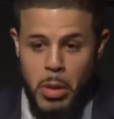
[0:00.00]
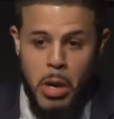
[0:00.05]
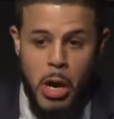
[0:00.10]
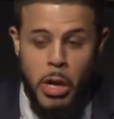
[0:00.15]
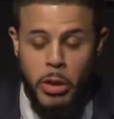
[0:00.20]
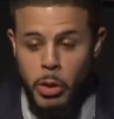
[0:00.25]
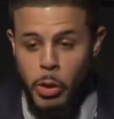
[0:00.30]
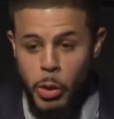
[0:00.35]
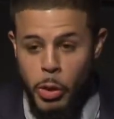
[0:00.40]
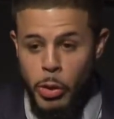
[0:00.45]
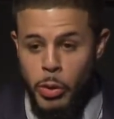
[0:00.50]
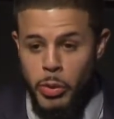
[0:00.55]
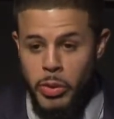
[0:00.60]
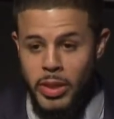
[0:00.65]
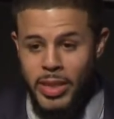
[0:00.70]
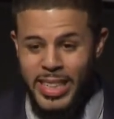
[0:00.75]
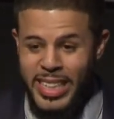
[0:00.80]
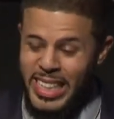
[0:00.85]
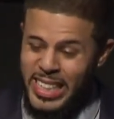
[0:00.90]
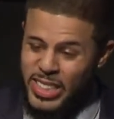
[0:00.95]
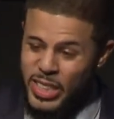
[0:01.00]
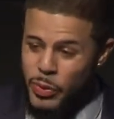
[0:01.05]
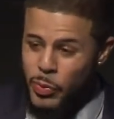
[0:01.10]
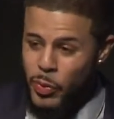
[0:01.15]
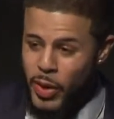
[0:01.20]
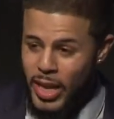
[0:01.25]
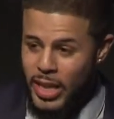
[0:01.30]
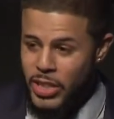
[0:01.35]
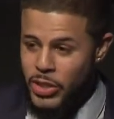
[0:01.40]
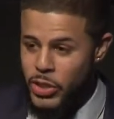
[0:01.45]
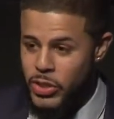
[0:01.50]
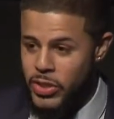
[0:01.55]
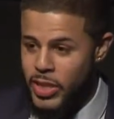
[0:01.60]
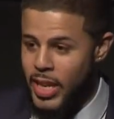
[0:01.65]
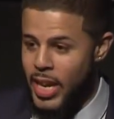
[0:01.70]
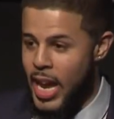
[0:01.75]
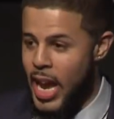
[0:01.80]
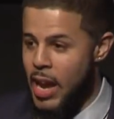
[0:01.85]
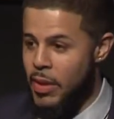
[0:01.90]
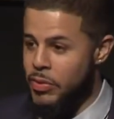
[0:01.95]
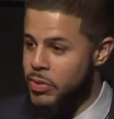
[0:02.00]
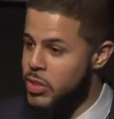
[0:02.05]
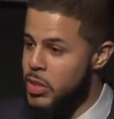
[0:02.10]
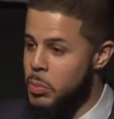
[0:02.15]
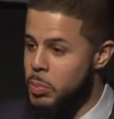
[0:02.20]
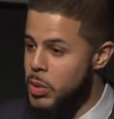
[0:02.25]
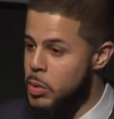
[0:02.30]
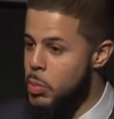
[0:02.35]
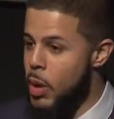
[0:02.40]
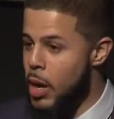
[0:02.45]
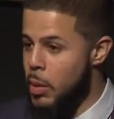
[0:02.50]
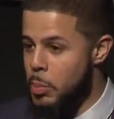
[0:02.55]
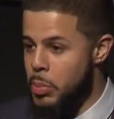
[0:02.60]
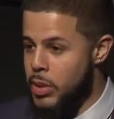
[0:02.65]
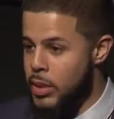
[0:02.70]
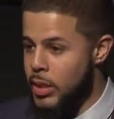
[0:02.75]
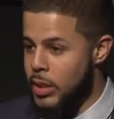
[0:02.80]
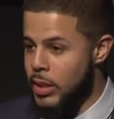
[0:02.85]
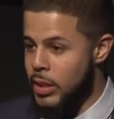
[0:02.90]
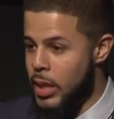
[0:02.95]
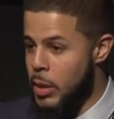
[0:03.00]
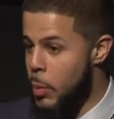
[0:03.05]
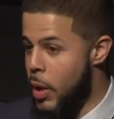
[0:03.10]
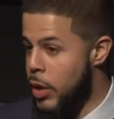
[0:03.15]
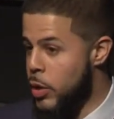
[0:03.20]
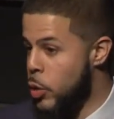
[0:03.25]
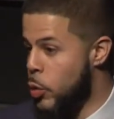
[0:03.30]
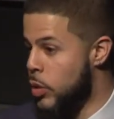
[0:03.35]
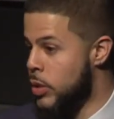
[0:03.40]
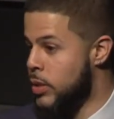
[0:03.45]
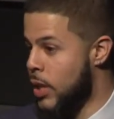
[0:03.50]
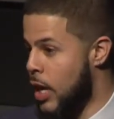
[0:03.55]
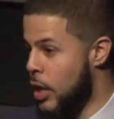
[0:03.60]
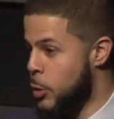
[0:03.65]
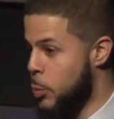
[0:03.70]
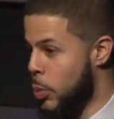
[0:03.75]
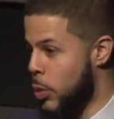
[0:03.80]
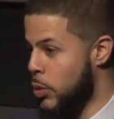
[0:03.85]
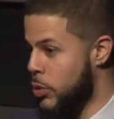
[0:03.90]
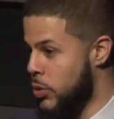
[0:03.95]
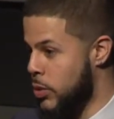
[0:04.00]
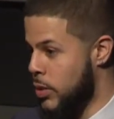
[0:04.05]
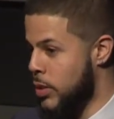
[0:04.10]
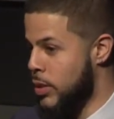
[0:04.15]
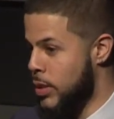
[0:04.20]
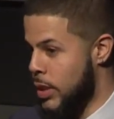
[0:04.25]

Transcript: unearned disadvantages they have simply by being a minoritized person